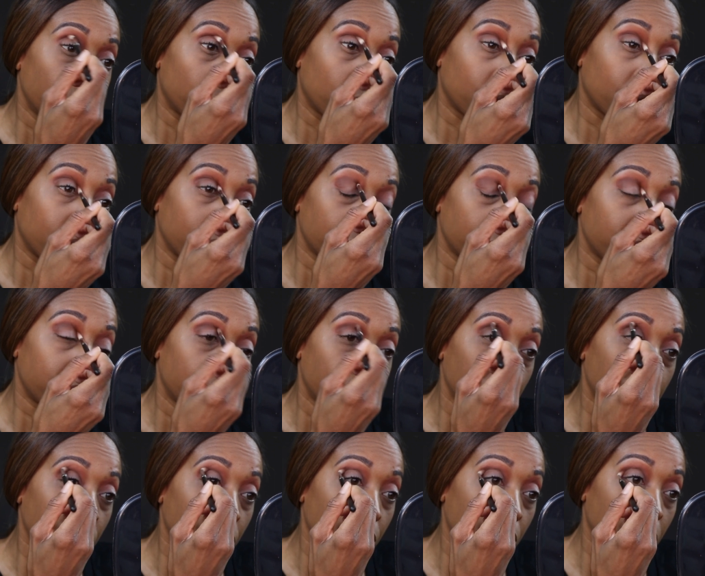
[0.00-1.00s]

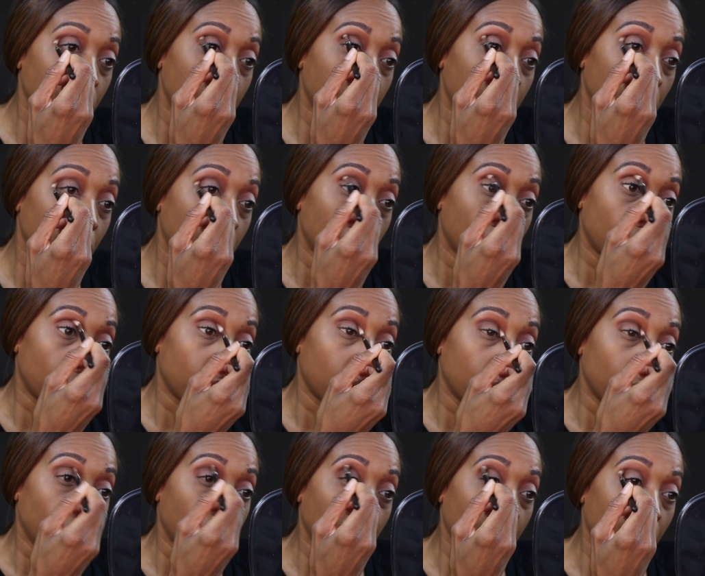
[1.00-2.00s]
brush
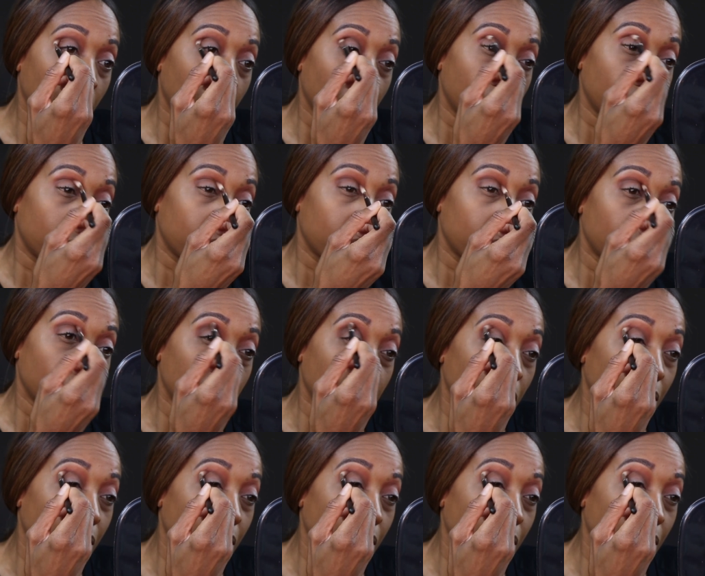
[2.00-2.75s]
and kind of